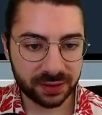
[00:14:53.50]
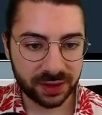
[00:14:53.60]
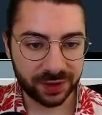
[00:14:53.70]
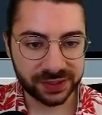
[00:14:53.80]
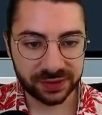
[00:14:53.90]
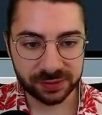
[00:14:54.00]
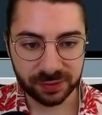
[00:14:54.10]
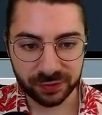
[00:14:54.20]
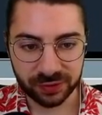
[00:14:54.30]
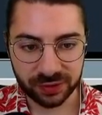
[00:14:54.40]
I've said this
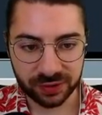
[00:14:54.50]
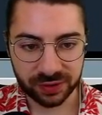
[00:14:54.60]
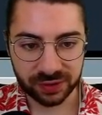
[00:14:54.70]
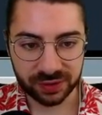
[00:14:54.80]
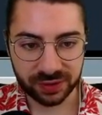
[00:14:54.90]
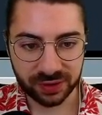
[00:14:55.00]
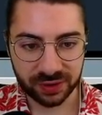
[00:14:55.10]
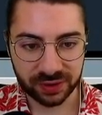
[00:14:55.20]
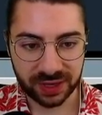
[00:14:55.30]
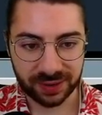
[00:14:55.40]
before
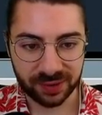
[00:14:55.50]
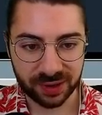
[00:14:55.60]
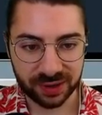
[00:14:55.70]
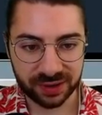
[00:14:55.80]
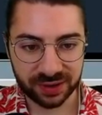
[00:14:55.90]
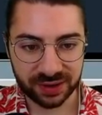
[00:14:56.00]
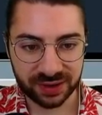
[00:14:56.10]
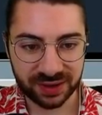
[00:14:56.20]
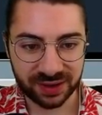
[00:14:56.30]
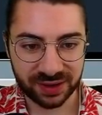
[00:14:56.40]
on camera
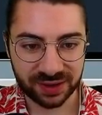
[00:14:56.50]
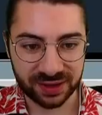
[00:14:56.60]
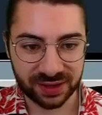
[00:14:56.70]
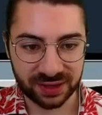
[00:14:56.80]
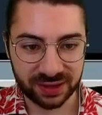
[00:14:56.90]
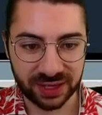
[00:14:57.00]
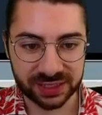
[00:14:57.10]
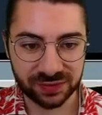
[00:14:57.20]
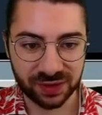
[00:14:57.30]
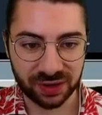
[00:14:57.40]
in the
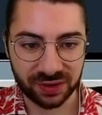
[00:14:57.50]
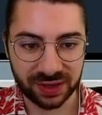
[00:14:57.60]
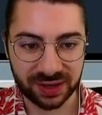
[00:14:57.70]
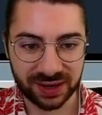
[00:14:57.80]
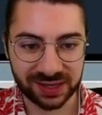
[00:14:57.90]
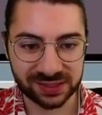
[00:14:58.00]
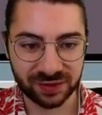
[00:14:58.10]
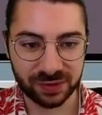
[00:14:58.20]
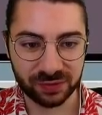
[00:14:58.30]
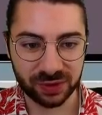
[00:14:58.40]
last video, and as I've
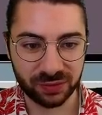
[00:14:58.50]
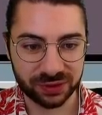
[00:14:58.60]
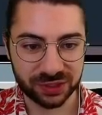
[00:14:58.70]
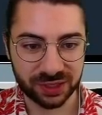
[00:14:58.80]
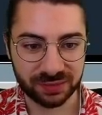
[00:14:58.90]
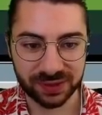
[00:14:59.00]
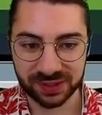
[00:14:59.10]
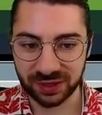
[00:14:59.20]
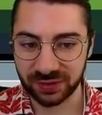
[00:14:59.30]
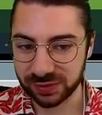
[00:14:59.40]
been rewatching, because
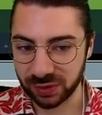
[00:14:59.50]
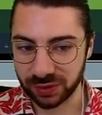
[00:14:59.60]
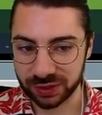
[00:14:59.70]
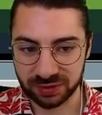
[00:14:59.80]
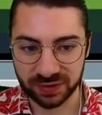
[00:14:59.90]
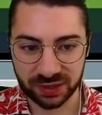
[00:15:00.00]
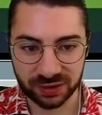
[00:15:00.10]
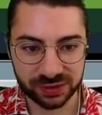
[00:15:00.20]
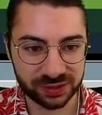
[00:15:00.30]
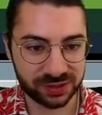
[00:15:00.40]
I always rewatch my
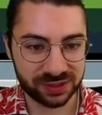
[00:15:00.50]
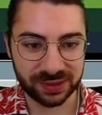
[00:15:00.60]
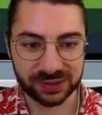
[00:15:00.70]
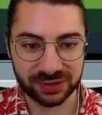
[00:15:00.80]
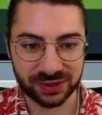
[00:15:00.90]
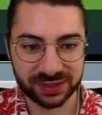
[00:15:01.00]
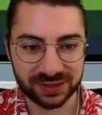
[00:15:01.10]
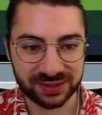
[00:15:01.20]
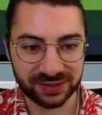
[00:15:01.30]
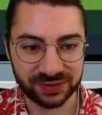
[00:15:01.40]
videos just to make sure I don't